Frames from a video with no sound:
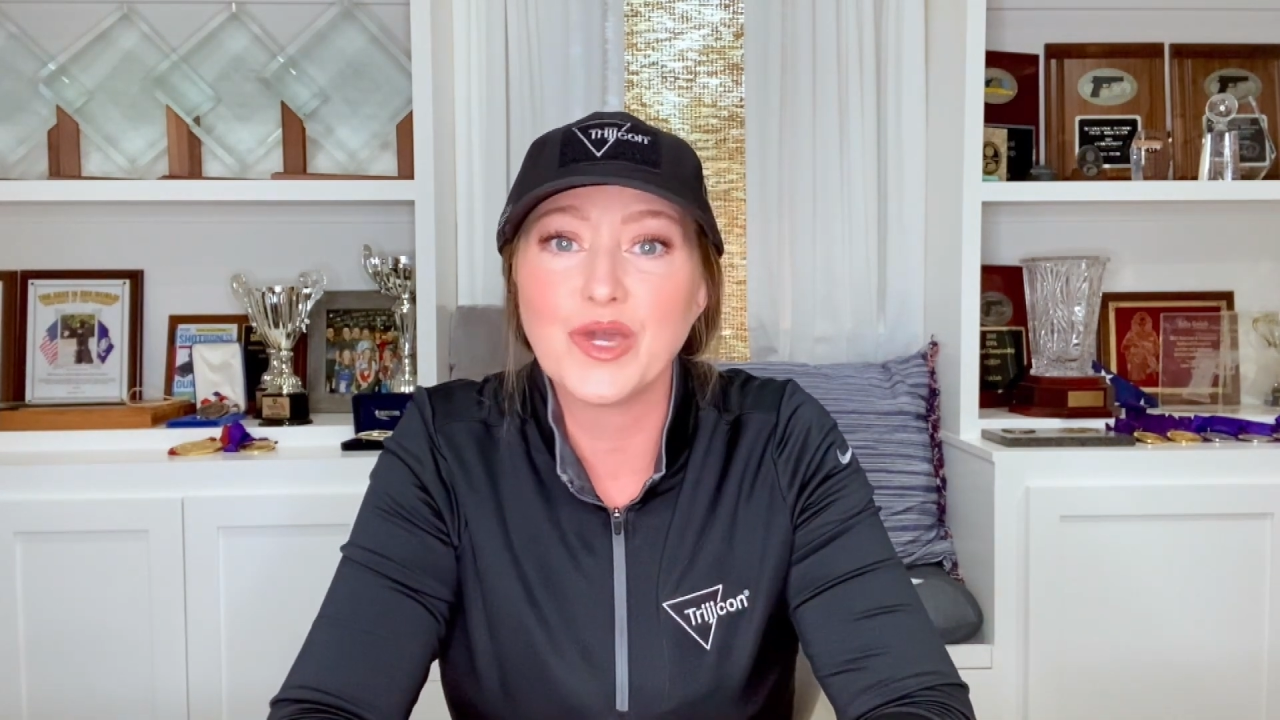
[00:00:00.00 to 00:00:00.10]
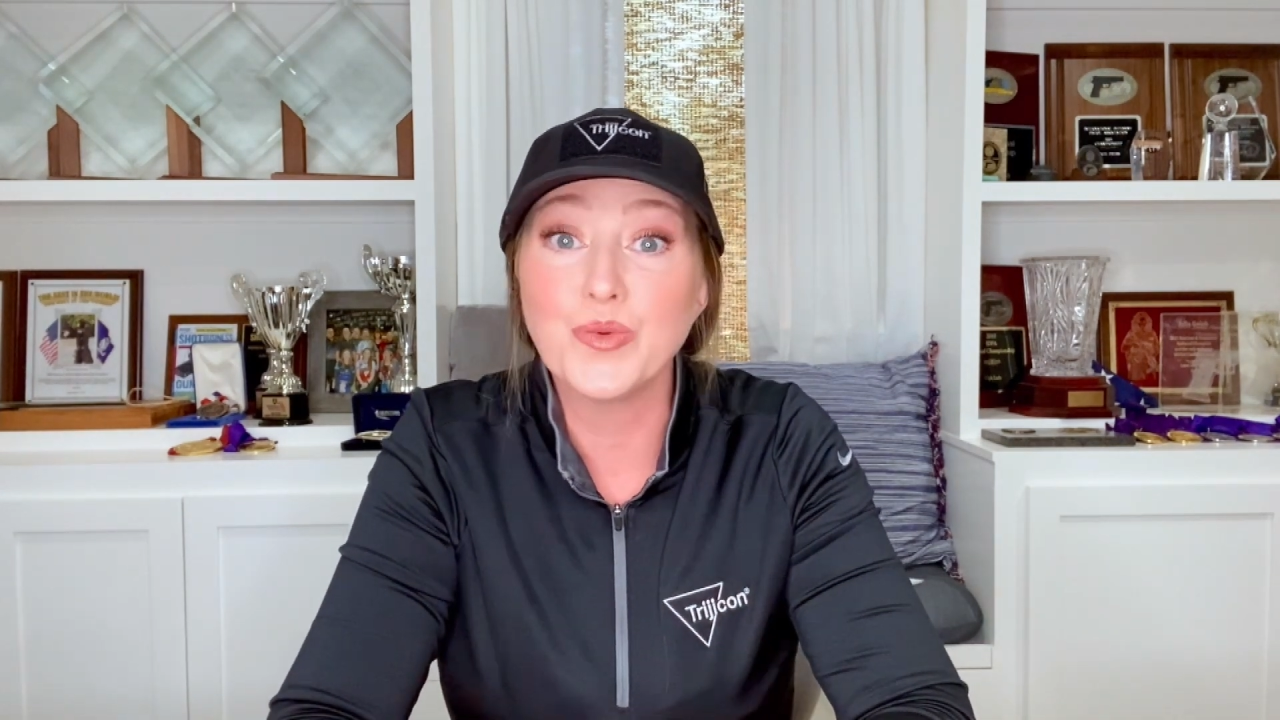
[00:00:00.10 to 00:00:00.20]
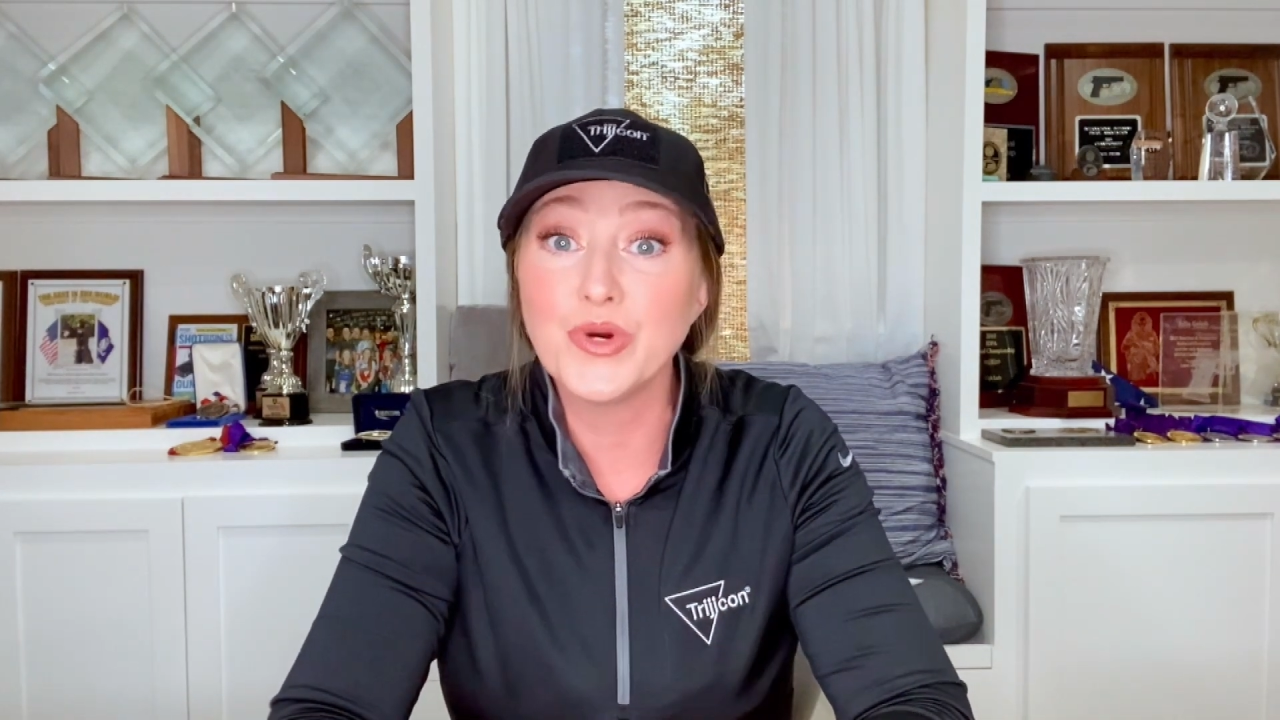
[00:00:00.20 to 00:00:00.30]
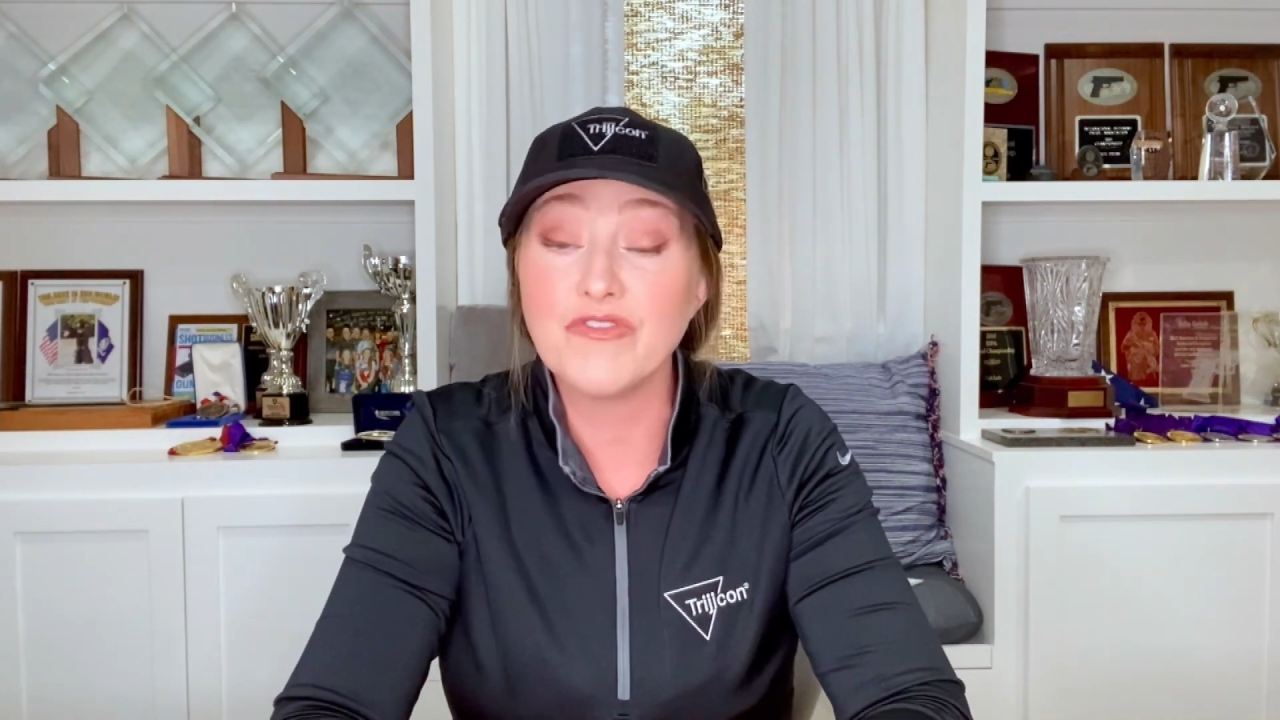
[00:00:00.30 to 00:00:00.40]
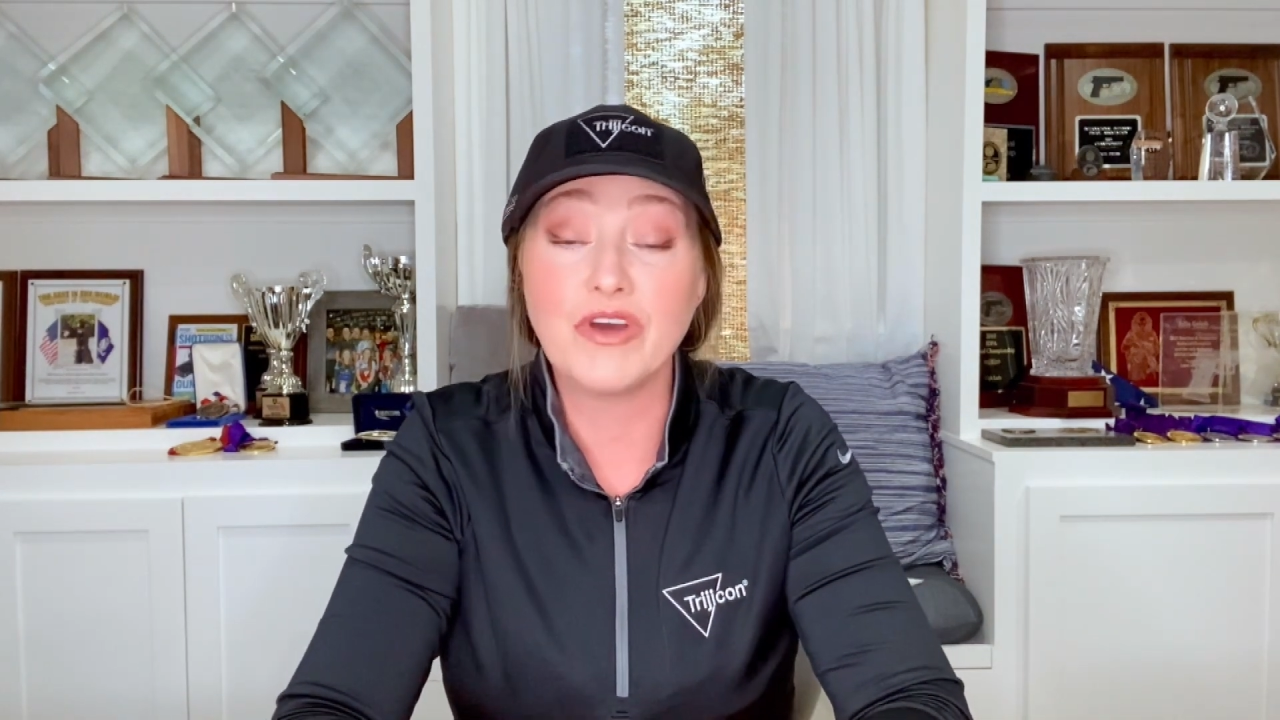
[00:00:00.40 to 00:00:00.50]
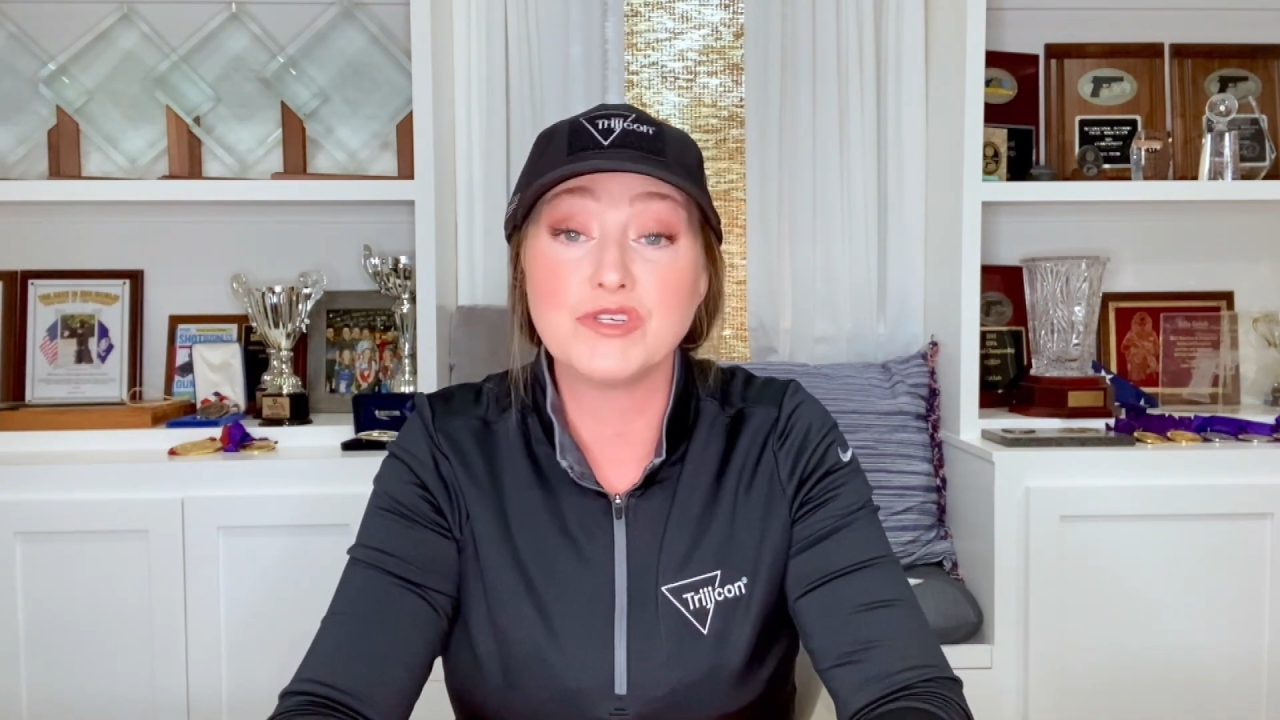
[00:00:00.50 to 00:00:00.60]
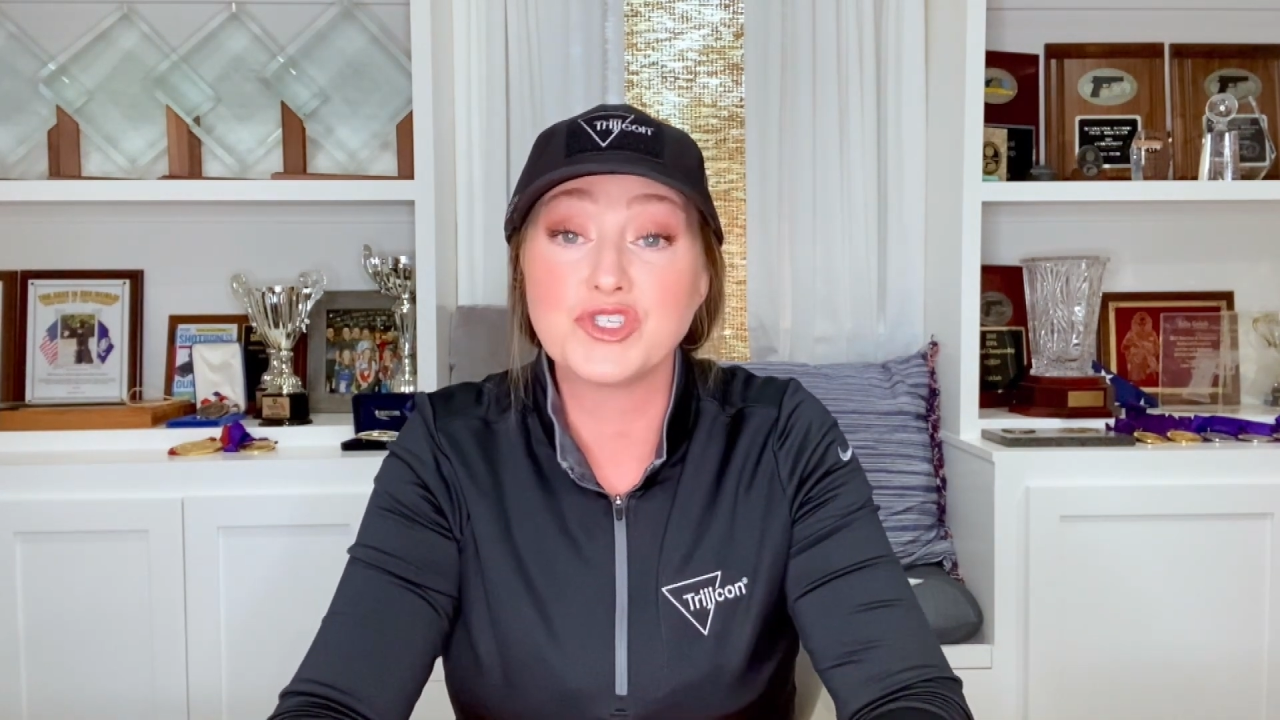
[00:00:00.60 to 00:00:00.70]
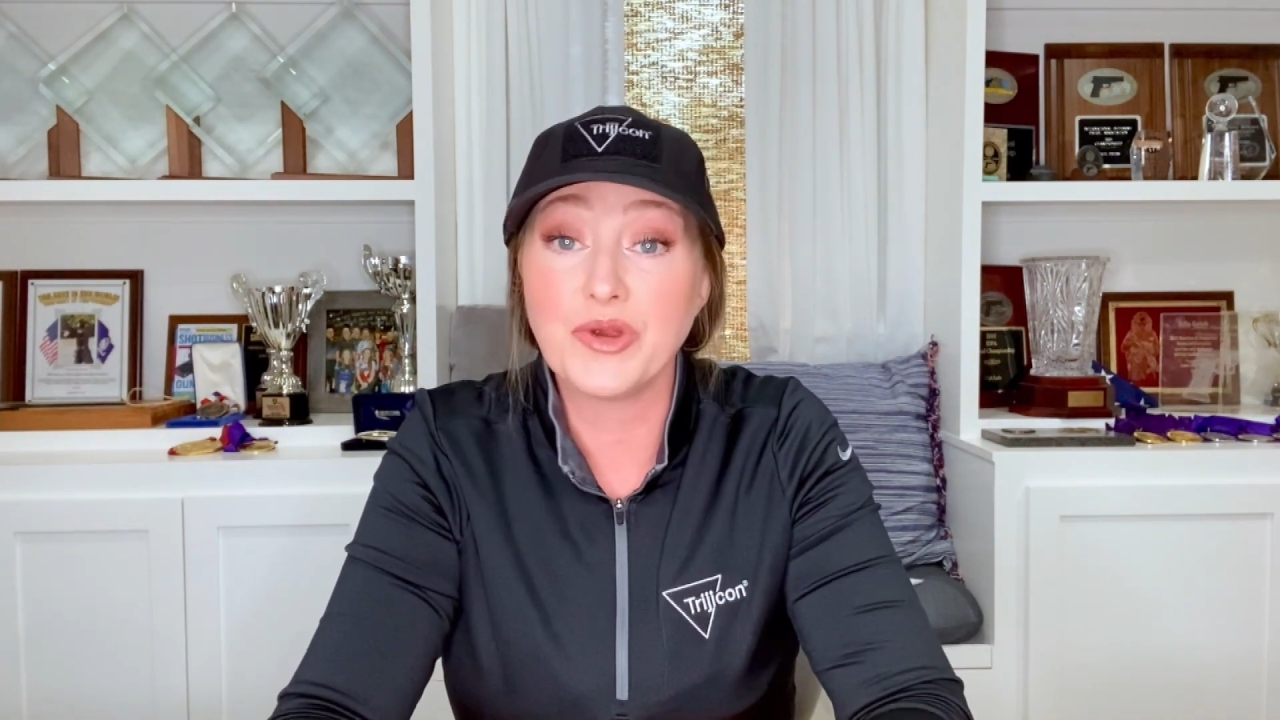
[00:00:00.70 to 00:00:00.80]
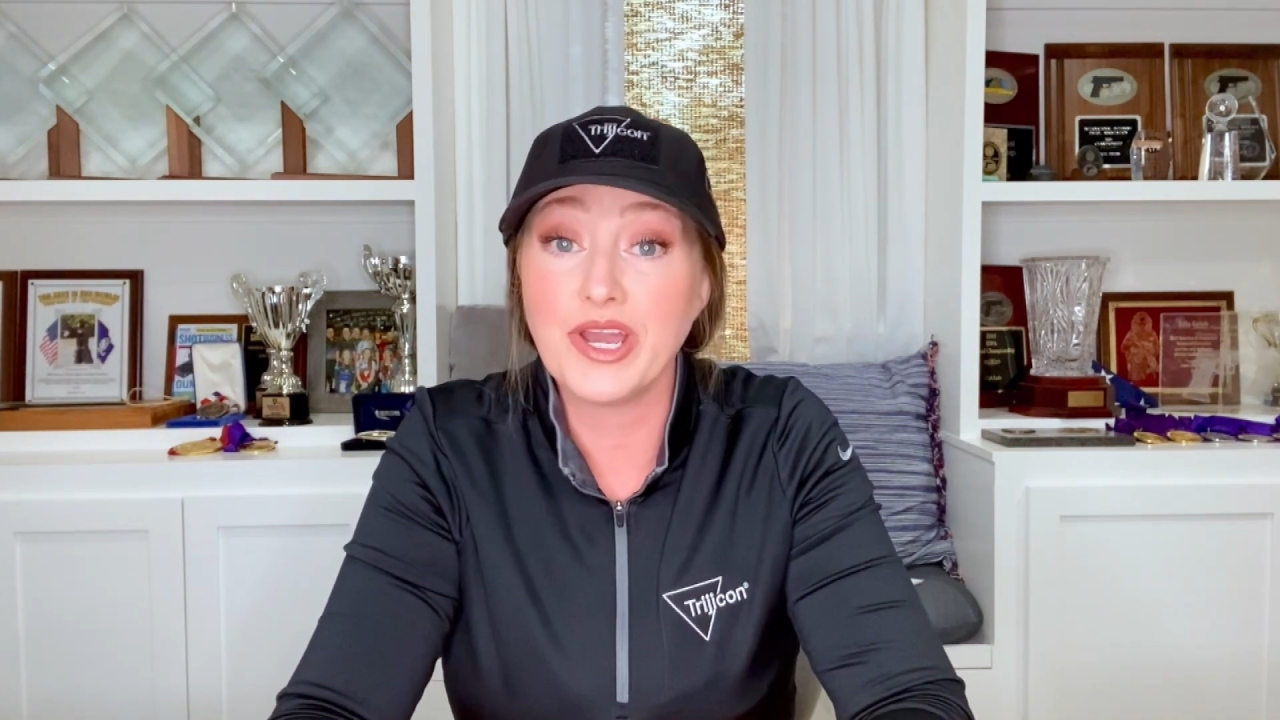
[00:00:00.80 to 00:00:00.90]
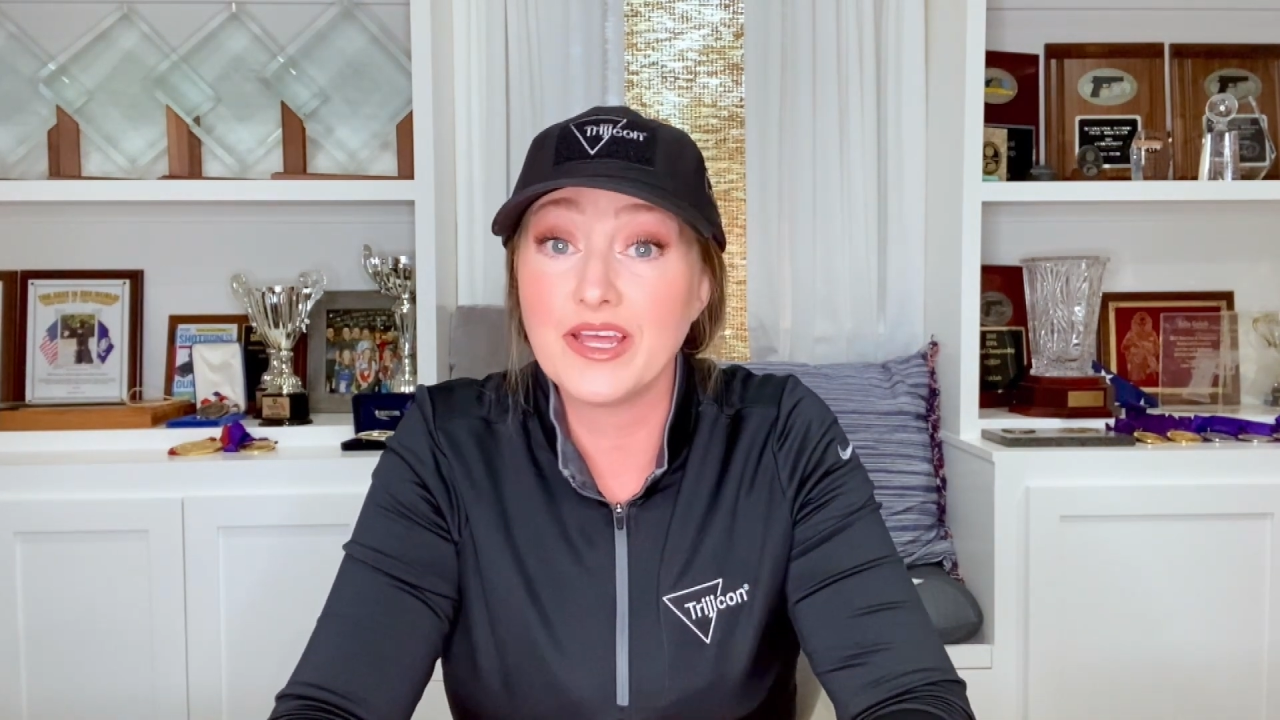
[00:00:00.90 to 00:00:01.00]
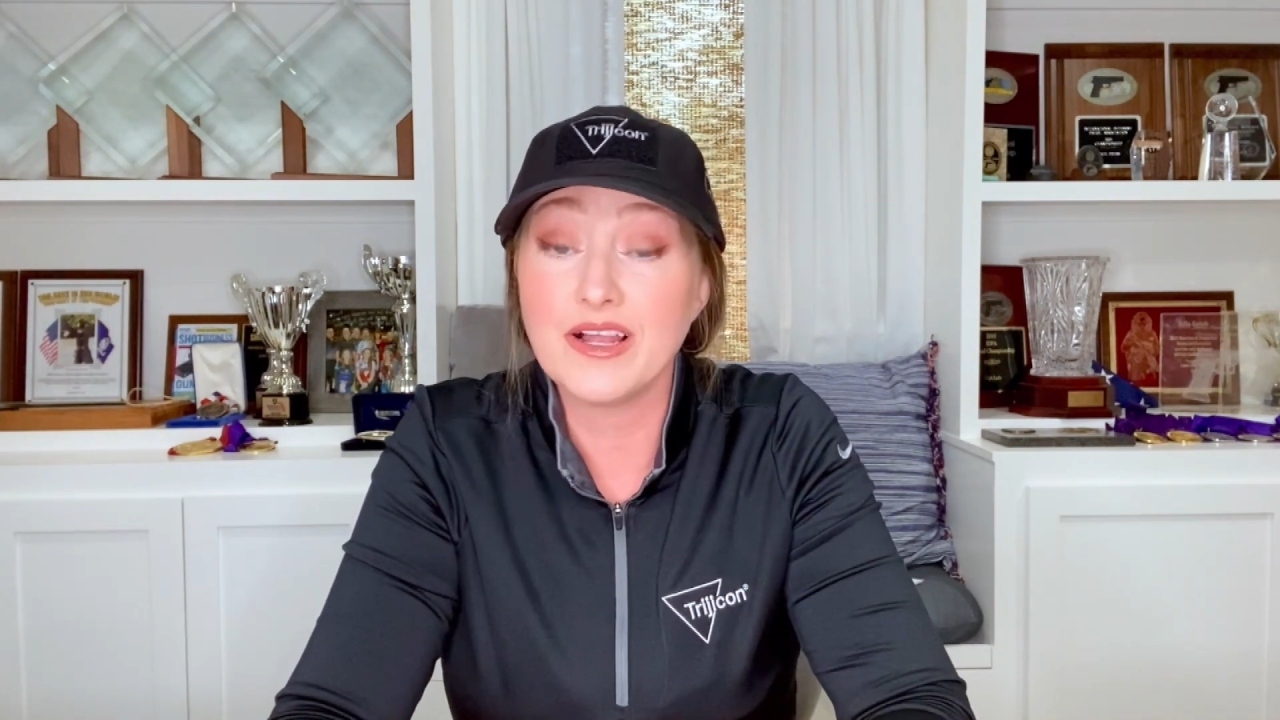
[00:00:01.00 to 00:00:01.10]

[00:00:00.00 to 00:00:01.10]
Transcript: would if I was training in